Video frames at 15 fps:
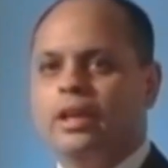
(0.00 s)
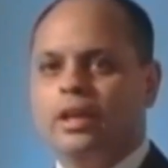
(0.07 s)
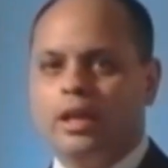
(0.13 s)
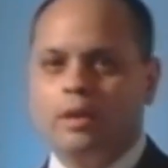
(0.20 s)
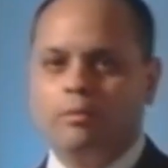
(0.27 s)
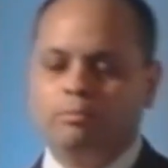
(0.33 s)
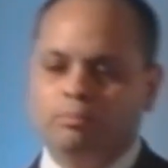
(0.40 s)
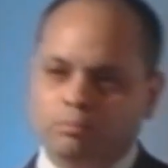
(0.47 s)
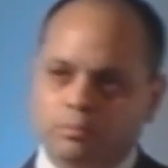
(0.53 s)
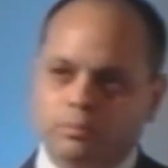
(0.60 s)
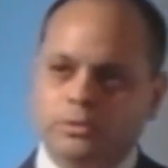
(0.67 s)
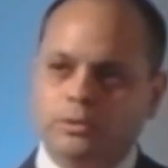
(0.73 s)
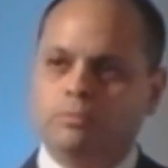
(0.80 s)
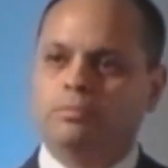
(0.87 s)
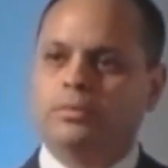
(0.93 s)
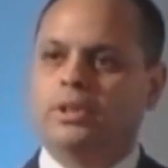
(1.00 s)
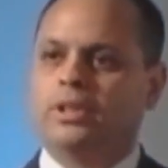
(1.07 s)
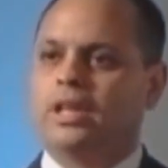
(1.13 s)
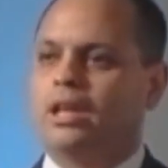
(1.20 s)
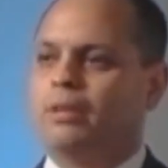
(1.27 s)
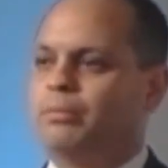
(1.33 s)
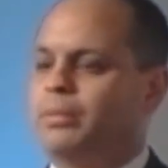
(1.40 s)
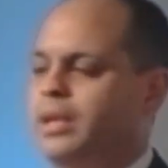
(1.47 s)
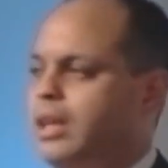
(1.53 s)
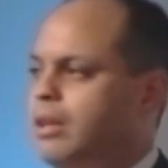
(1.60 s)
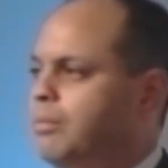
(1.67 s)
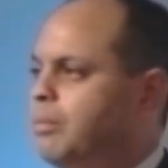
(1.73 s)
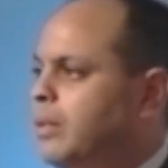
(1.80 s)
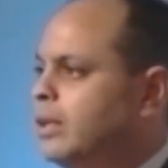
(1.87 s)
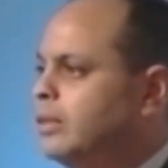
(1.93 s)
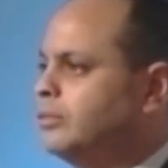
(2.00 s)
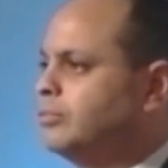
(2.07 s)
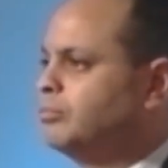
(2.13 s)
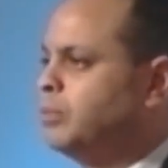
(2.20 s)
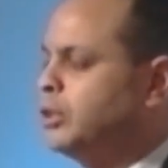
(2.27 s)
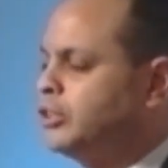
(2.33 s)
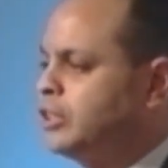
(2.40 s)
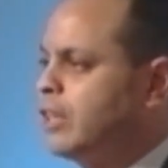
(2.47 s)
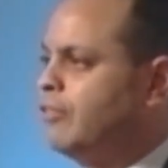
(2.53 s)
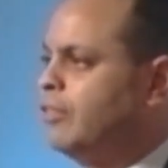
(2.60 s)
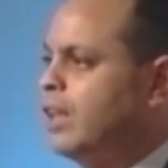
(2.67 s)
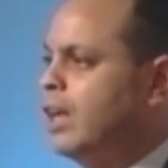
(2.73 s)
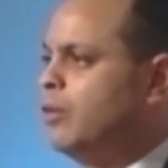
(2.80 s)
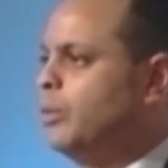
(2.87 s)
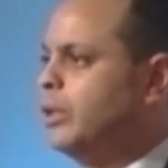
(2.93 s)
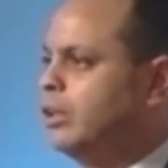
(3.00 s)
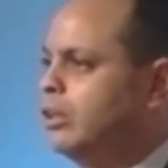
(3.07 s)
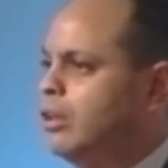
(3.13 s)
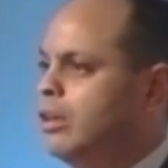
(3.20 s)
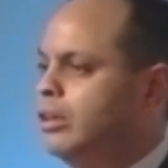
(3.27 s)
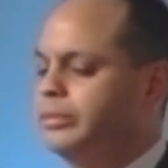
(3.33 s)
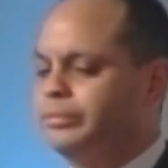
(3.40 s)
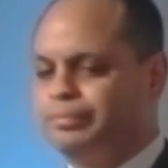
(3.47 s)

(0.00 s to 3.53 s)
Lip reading: and help push that flywheel along.